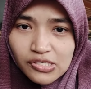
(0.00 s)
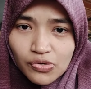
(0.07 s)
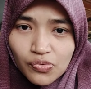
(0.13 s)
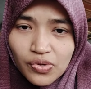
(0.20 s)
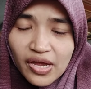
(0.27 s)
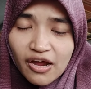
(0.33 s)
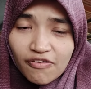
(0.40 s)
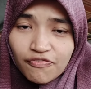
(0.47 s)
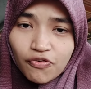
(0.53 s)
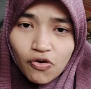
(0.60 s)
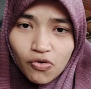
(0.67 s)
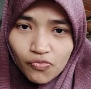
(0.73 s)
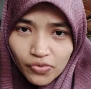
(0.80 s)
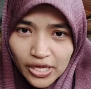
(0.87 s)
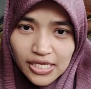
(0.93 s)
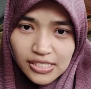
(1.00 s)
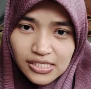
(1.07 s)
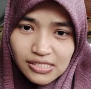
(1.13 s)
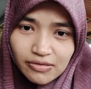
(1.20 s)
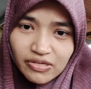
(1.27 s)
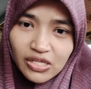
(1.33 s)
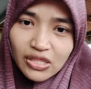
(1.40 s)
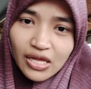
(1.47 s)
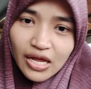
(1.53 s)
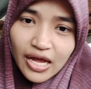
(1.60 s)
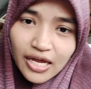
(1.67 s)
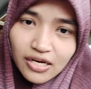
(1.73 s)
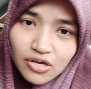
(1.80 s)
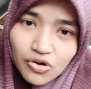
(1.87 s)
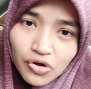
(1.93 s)
So we have four ways. Kita
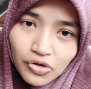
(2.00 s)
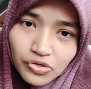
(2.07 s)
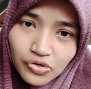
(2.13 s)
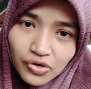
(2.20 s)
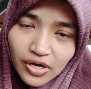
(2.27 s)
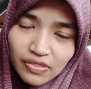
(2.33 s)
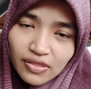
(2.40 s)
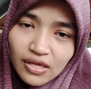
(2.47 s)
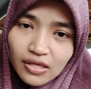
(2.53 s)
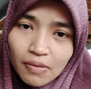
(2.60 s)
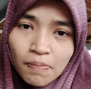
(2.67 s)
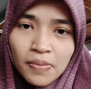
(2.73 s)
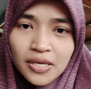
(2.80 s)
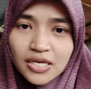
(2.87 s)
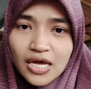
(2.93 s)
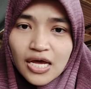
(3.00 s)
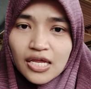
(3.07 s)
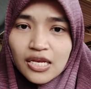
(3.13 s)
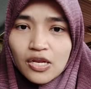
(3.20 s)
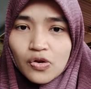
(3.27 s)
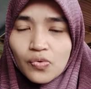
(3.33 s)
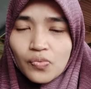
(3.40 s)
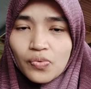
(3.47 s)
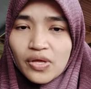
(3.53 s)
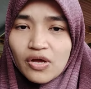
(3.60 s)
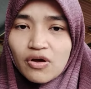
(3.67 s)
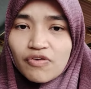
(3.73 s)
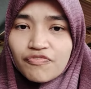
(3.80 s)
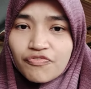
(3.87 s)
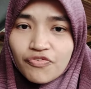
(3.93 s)
ada contract that can be done in a way
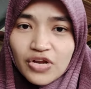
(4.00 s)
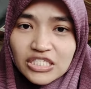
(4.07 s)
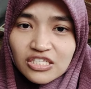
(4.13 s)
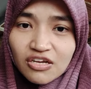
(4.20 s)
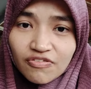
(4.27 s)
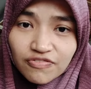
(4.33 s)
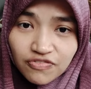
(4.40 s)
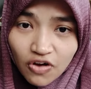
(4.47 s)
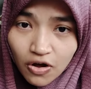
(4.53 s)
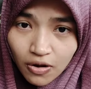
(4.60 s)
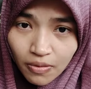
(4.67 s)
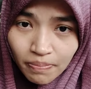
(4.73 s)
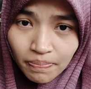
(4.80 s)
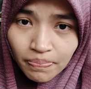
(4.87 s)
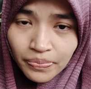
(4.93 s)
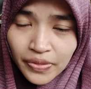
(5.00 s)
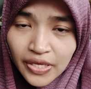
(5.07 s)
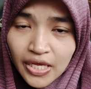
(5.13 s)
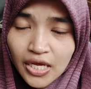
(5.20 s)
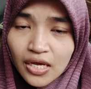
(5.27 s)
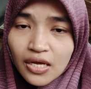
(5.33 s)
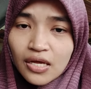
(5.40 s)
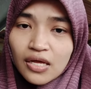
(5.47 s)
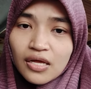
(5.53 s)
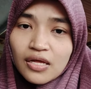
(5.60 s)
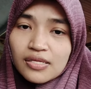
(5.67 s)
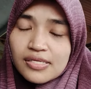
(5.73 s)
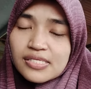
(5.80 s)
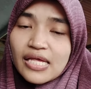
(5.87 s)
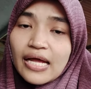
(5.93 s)
of written form.
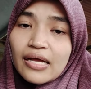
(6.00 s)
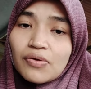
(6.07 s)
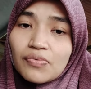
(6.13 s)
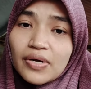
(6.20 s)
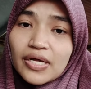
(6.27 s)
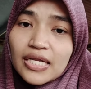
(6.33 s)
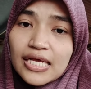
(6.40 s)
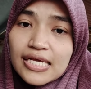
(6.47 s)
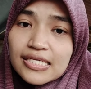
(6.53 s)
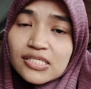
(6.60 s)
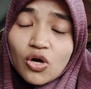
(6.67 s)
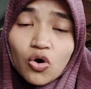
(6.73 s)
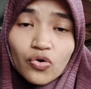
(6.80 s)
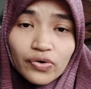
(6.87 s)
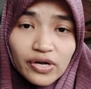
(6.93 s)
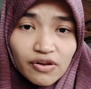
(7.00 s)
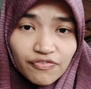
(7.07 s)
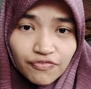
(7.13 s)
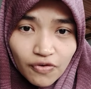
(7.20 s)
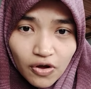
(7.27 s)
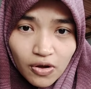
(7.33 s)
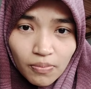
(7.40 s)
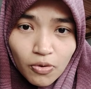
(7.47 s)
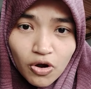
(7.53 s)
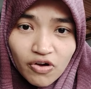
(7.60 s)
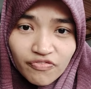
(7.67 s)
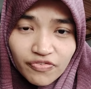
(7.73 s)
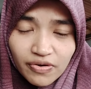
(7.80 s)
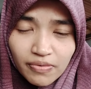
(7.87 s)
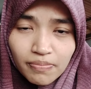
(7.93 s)
The second one is oral form or
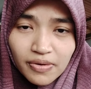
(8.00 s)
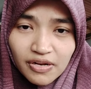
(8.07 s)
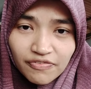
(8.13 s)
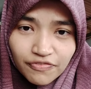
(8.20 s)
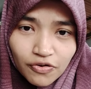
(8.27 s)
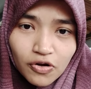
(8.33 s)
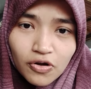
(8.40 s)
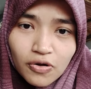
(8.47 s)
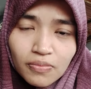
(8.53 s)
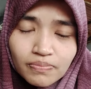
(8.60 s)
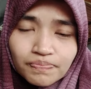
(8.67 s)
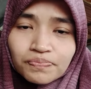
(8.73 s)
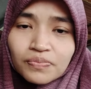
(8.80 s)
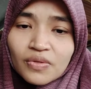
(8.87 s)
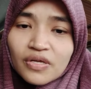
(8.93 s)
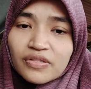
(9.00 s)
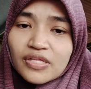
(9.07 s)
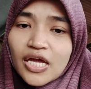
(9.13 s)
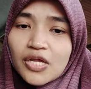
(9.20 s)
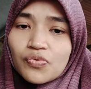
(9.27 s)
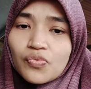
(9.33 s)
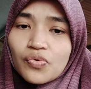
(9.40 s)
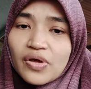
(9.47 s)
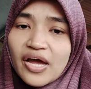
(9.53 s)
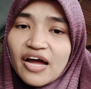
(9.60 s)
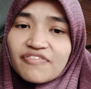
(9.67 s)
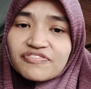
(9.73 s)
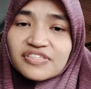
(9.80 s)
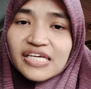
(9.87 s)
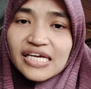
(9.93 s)
verbal form. Then we
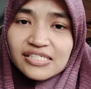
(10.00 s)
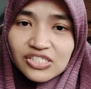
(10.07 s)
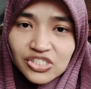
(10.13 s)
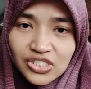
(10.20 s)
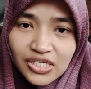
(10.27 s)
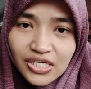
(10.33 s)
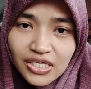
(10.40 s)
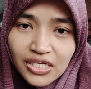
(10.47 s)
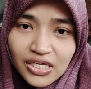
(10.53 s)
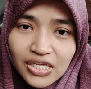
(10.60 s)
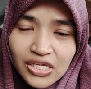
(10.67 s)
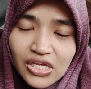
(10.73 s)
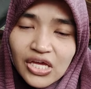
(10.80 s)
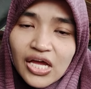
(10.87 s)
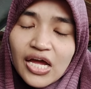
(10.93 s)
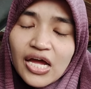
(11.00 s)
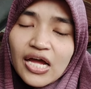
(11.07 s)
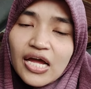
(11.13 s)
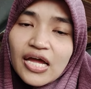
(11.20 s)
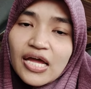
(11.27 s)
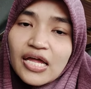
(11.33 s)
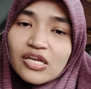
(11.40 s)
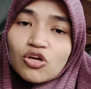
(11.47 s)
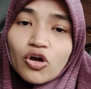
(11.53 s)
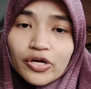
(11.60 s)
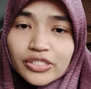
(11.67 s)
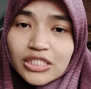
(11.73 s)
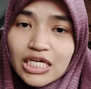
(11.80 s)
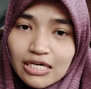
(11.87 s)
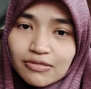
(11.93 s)
have gesture and
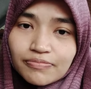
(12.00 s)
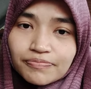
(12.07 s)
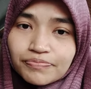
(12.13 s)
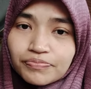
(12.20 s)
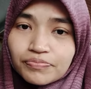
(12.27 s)
conduct.